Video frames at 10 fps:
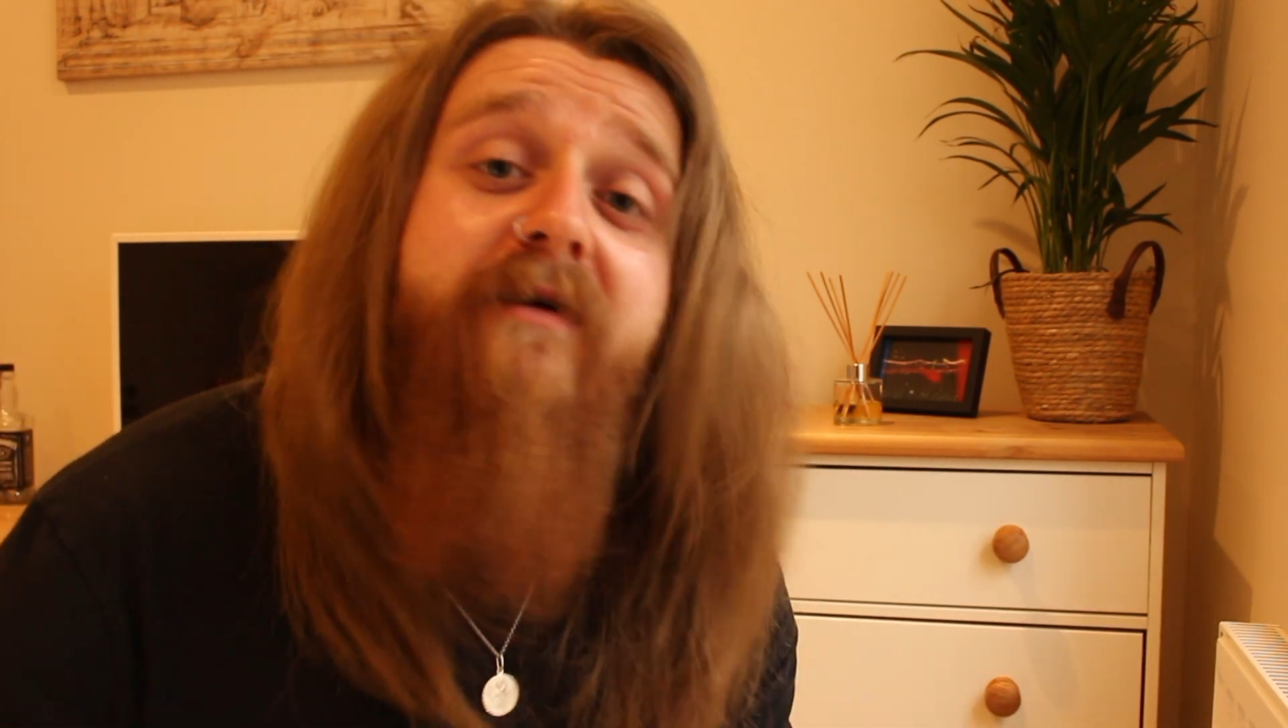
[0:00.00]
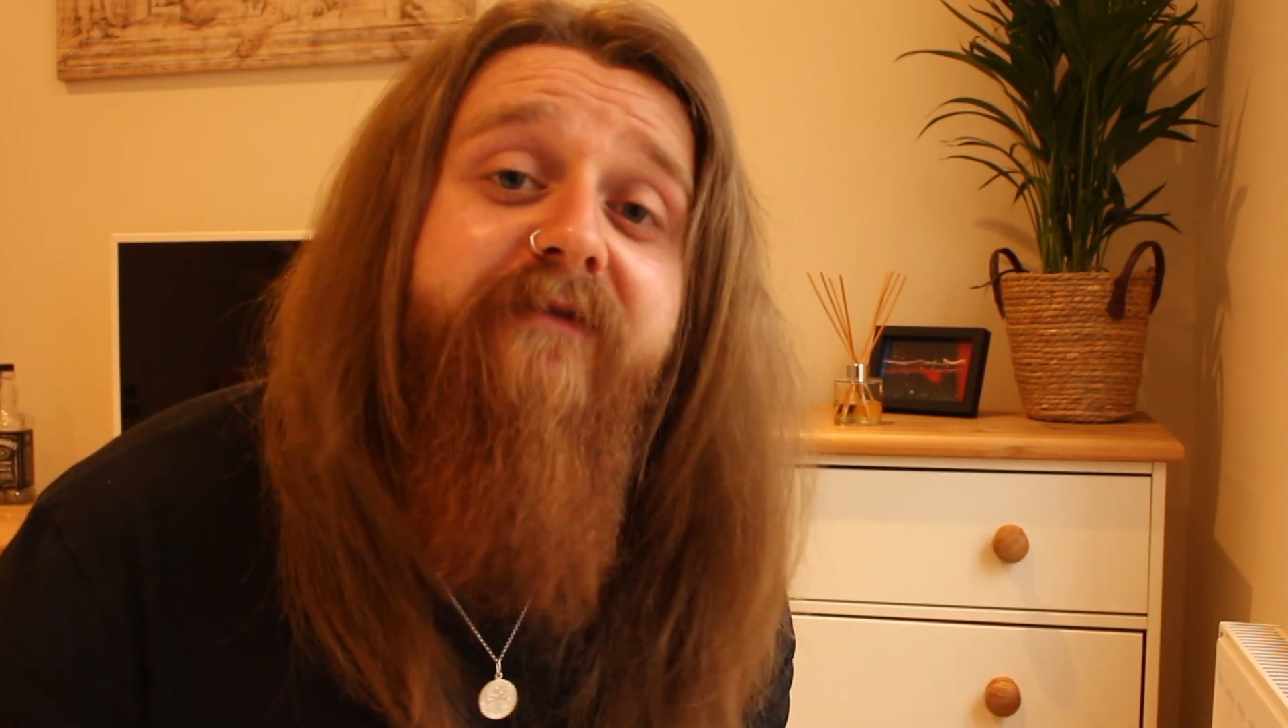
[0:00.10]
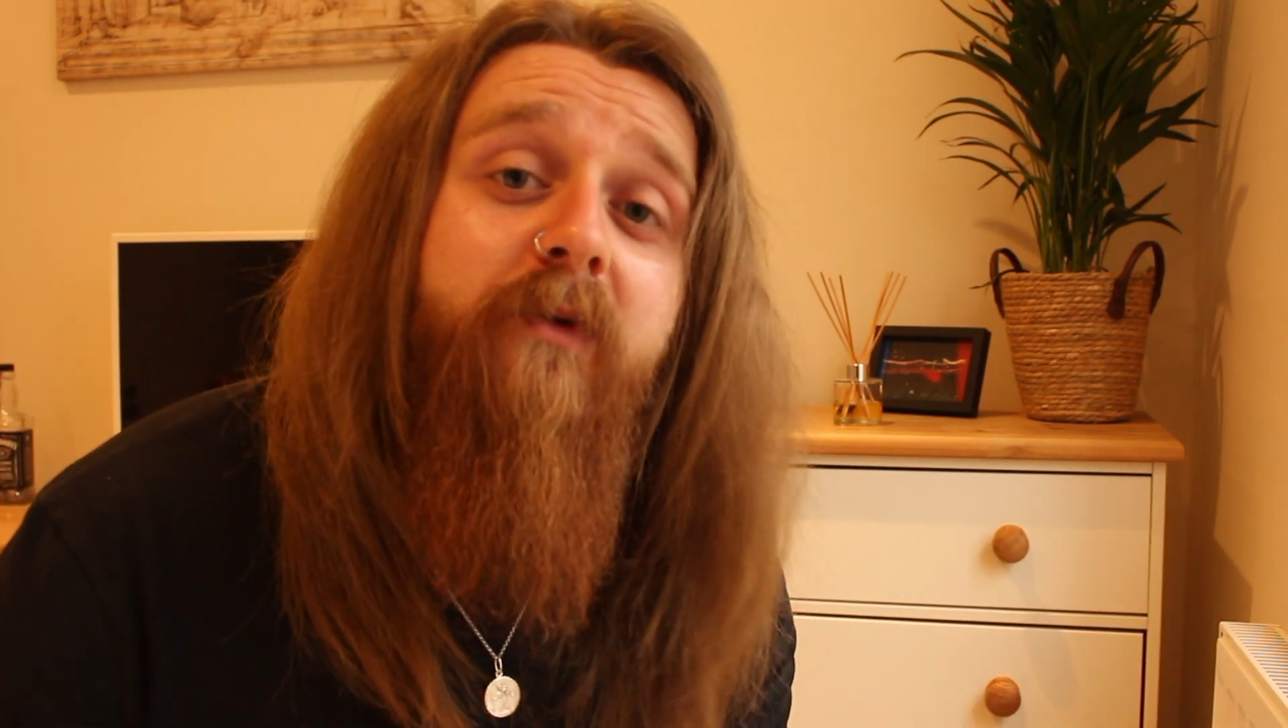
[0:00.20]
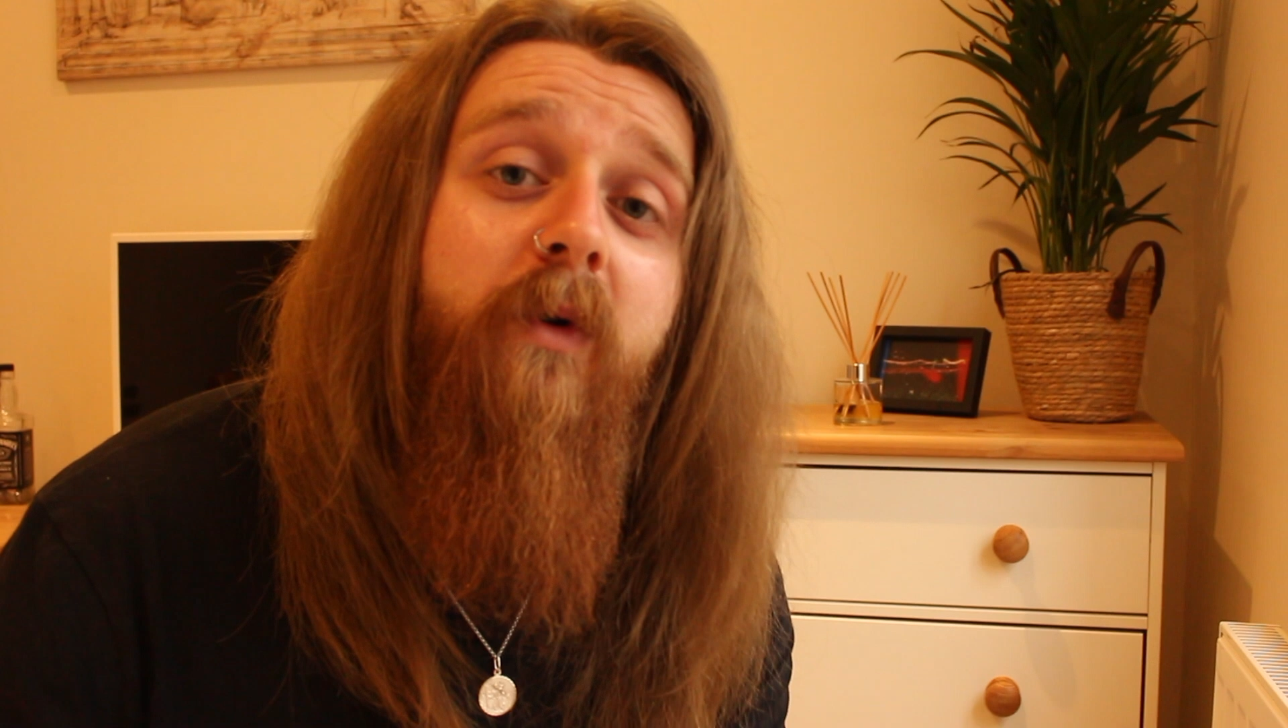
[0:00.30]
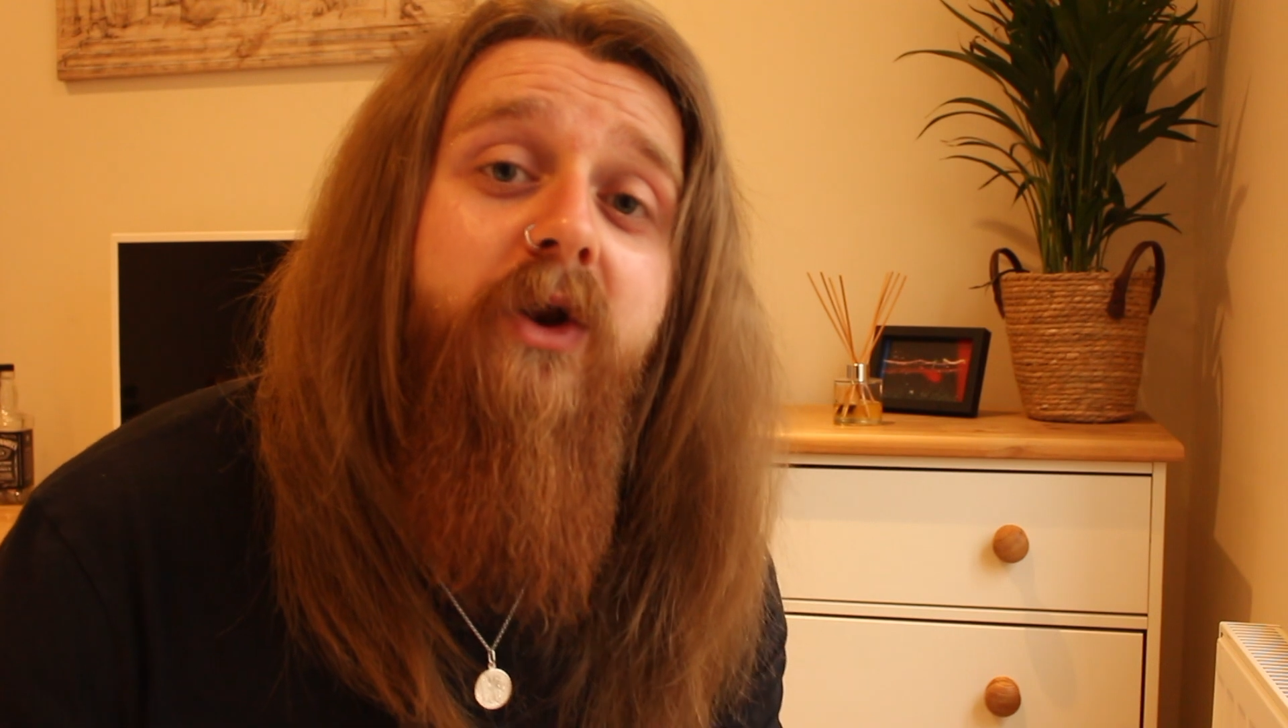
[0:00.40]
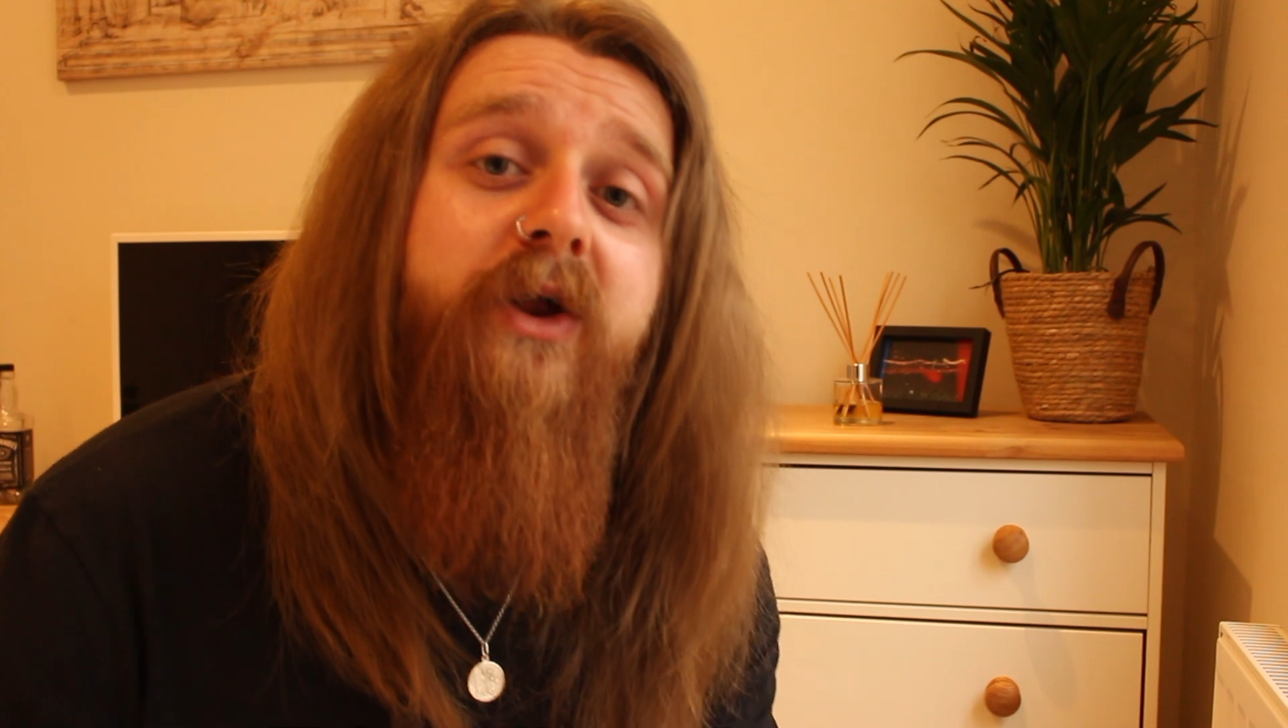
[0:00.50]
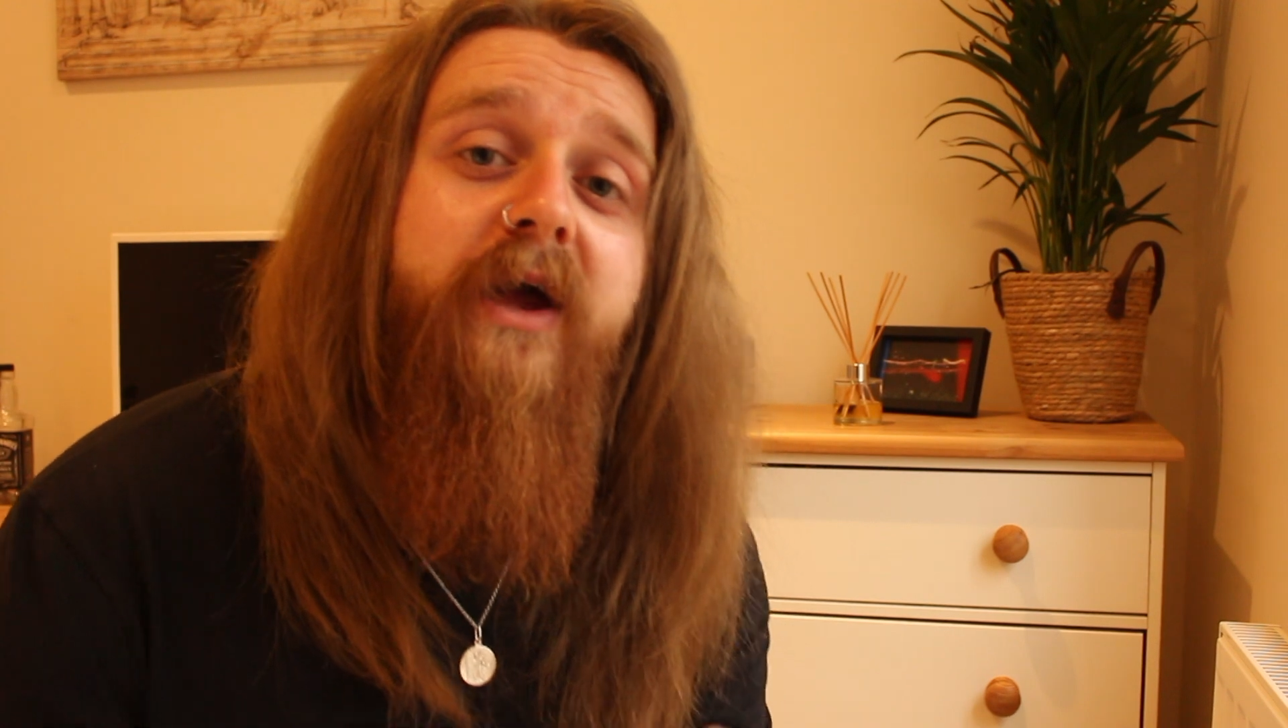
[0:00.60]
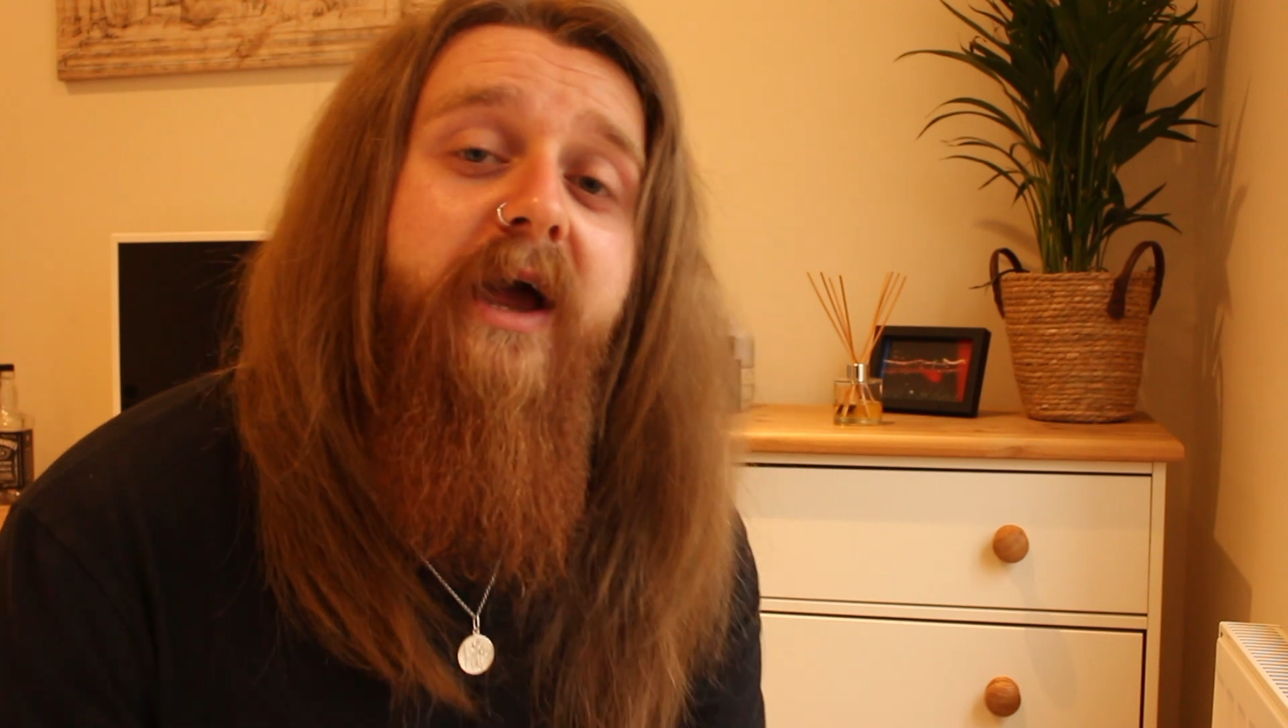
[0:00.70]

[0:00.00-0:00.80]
everyone.